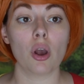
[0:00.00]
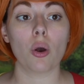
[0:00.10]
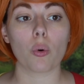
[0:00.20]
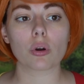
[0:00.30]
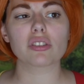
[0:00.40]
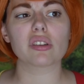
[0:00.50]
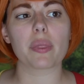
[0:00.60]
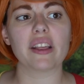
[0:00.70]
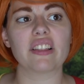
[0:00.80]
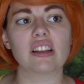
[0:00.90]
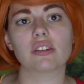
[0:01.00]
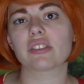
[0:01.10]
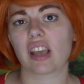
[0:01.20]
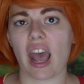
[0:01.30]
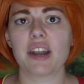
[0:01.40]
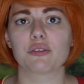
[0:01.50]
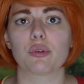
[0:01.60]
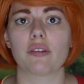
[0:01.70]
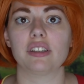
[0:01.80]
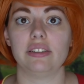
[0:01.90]
or something that looks kind of
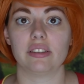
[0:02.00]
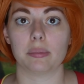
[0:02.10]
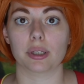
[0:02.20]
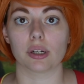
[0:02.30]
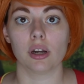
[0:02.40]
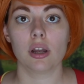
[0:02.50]
roughly similar